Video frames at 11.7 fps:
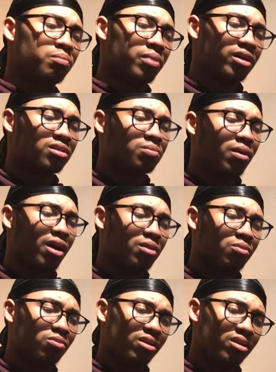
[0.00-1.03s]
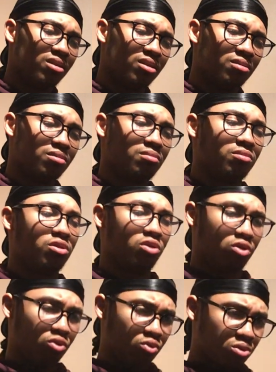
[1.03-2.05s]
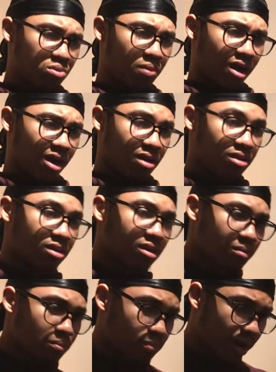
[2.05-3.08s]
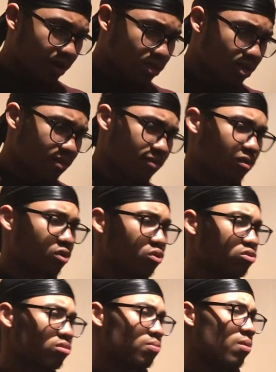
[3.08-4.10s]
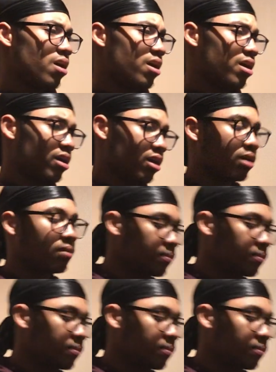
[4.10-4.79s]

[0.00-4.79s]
Best Buy when? Used by. Best if used by.